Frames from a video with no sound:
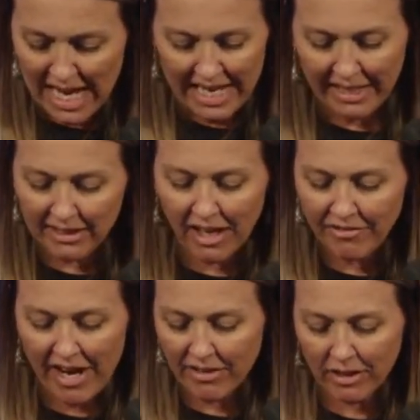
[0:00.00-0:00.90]
And I love
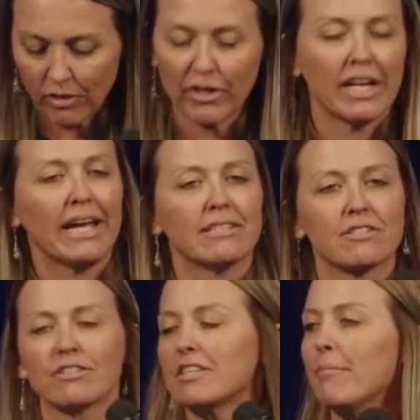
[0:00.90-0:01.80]
how the Lord
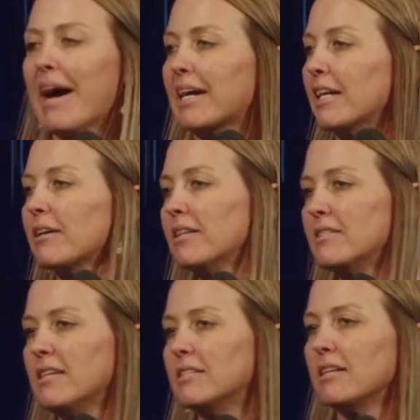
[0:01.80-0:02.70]
answers Habakkuk
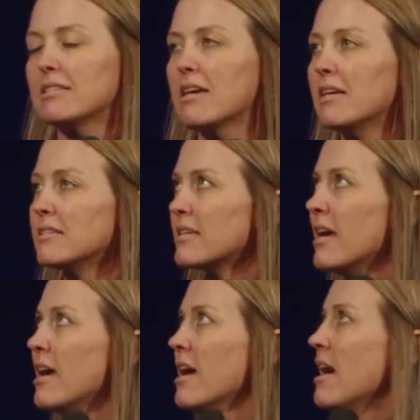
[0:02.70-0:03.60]
because he doesn't,
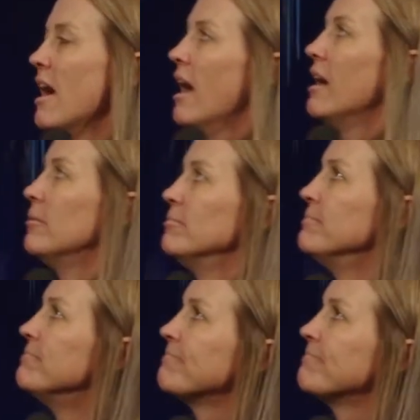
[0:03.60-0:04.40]
I